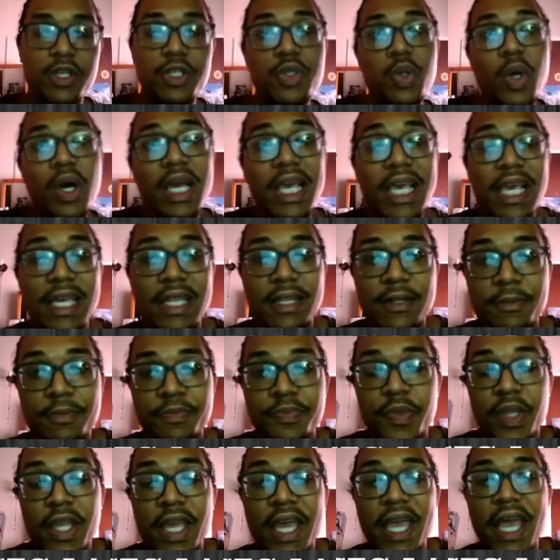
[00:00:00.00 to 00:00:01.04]
So again,
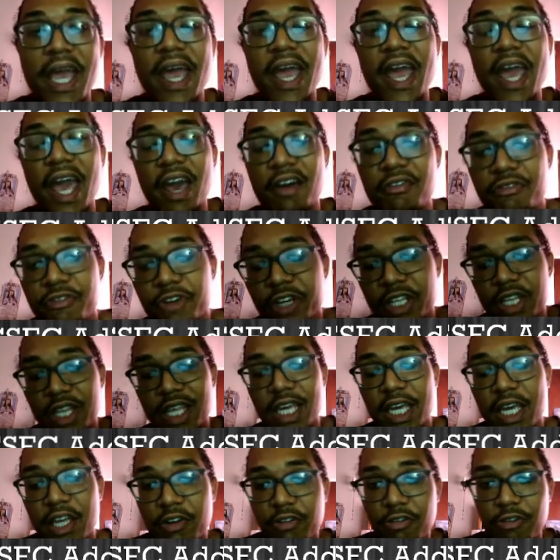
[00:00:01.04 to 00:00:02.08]

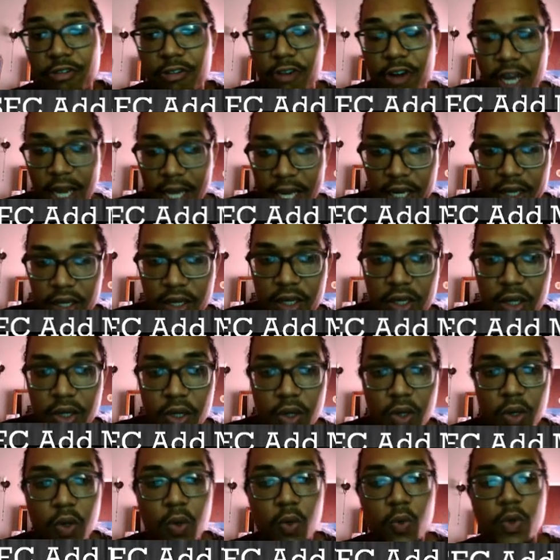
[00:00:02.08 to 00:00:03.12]
everything in red
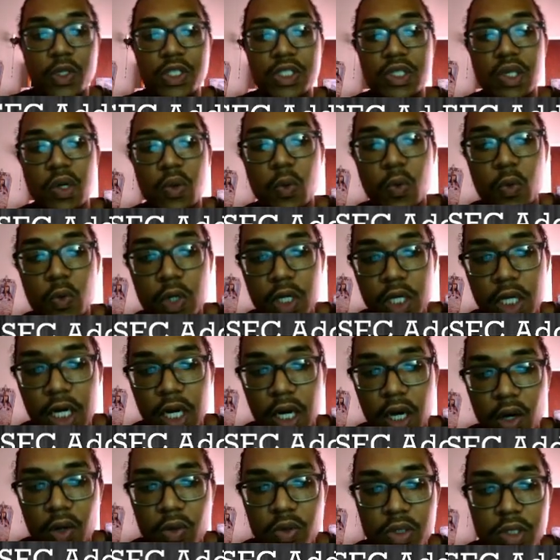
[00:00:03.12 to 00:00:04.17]
was to work
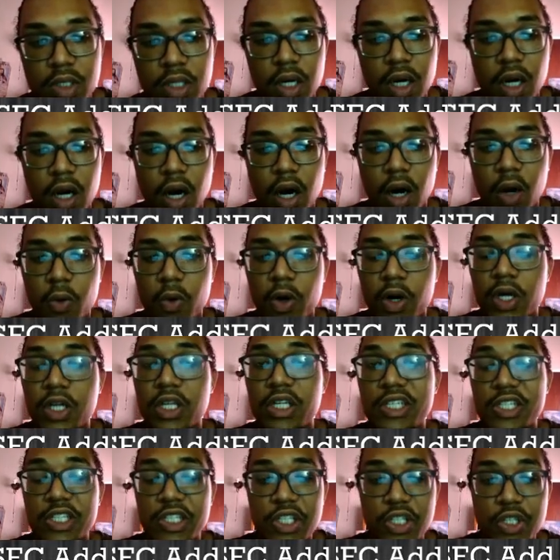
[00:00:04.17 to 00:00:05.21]
out our
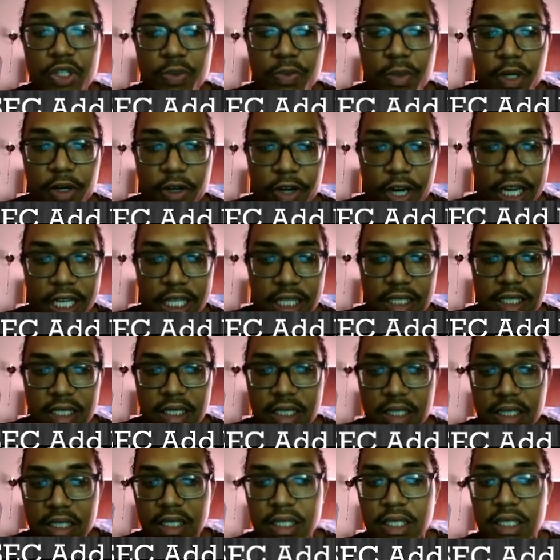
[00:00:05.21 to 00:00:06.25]

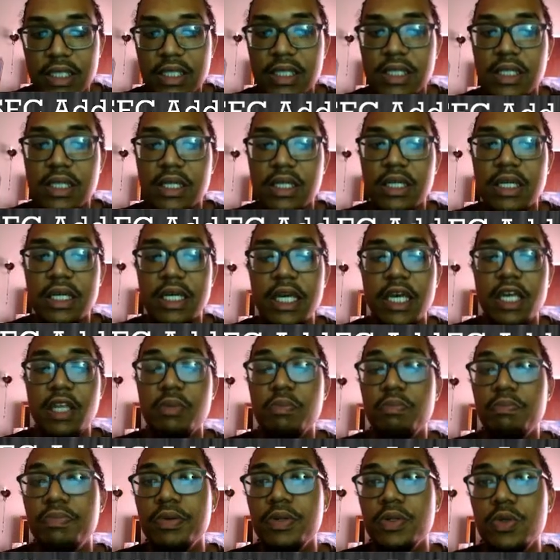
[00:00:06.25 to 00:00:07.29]
numerator
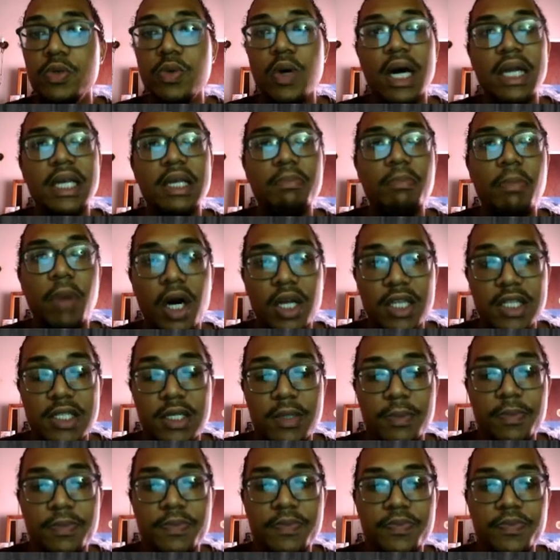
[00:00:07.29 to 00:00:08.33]
in blue at the
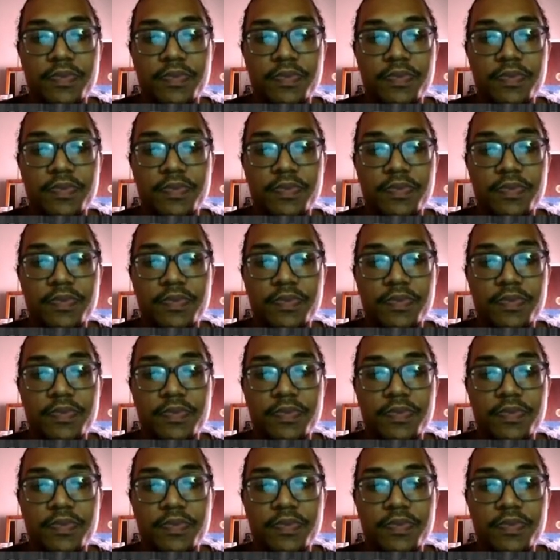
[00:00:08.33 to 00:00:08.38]
bottom.